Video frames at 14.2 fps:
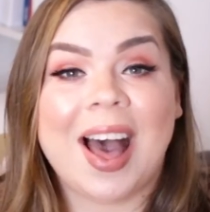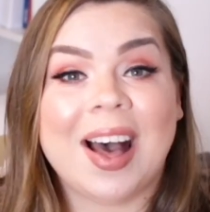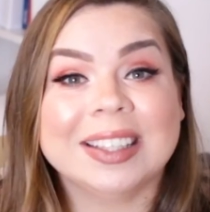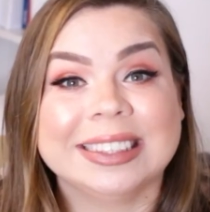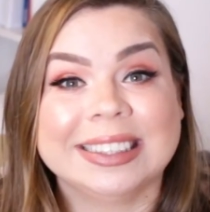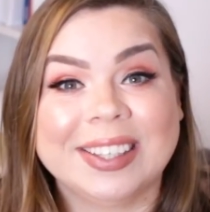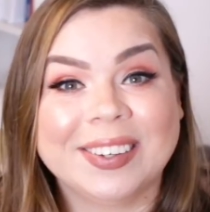
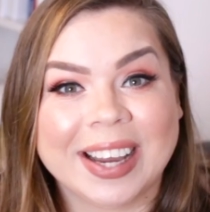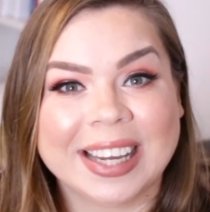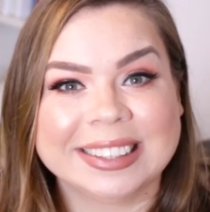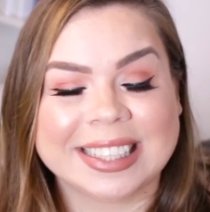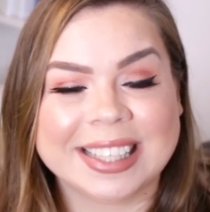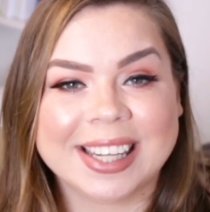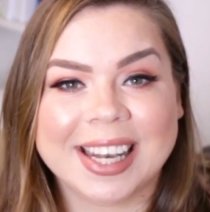I'll see you
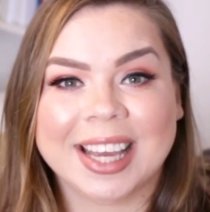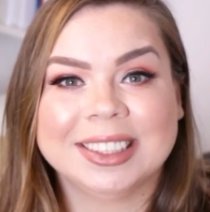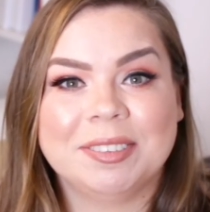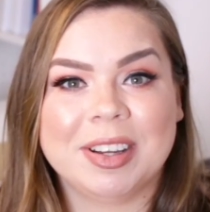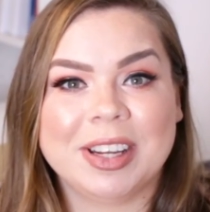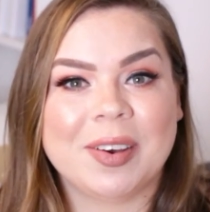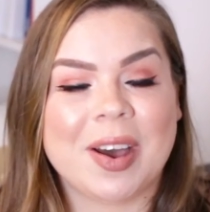guys in the
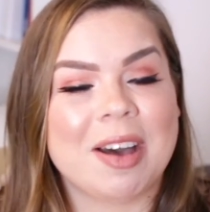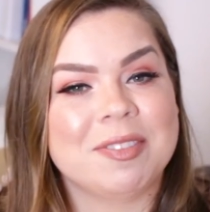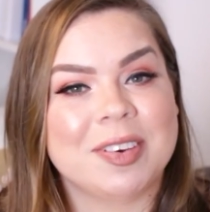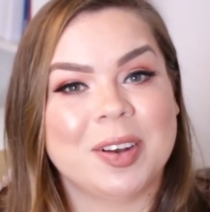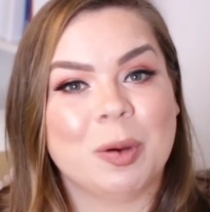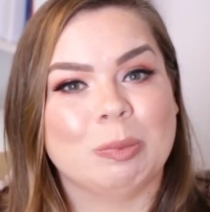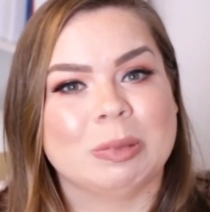next video. Have
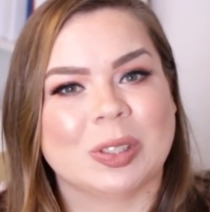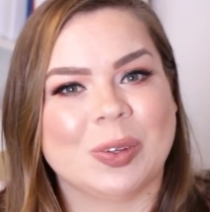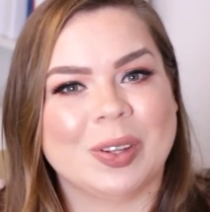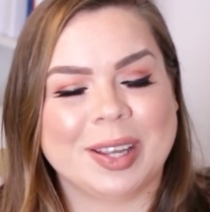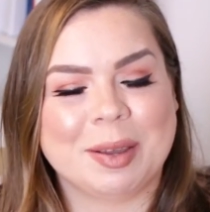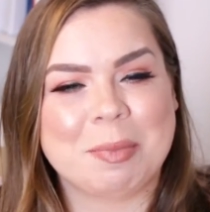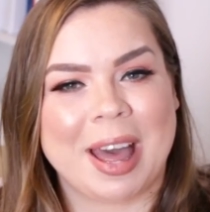fun
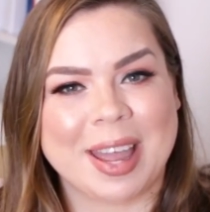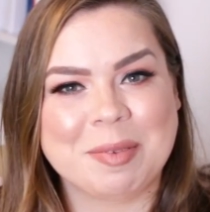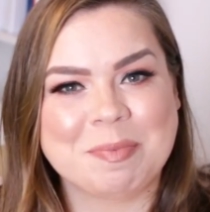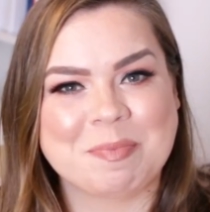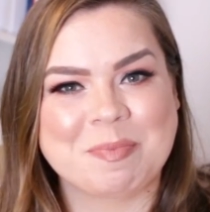homeschooling. Bye.